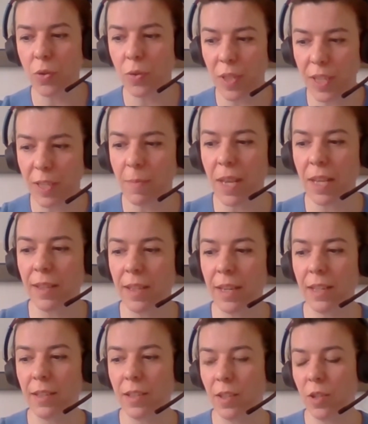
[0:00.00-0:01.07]
to
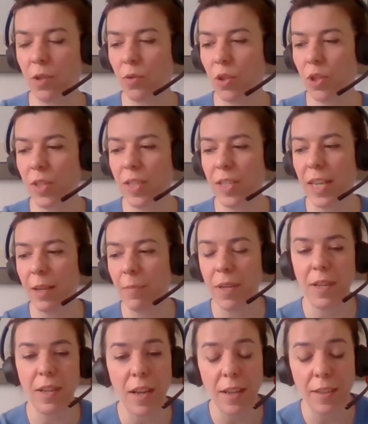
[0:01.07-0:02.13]
dismantling the social
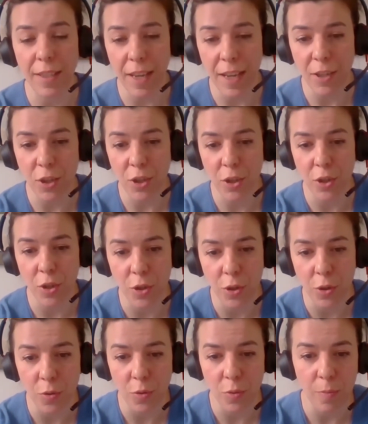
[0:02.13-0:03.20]
stigma attached
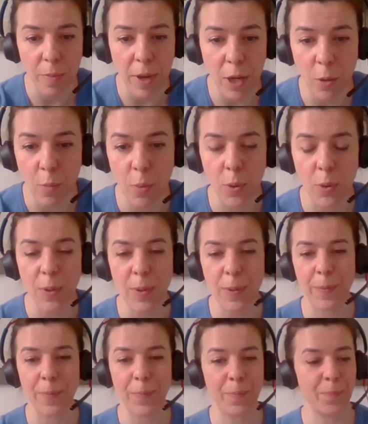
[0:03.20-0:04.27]
to
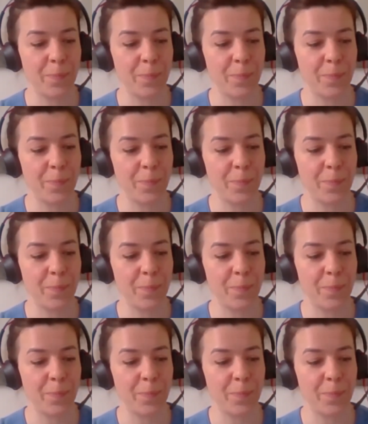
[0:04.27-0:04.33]
menopause?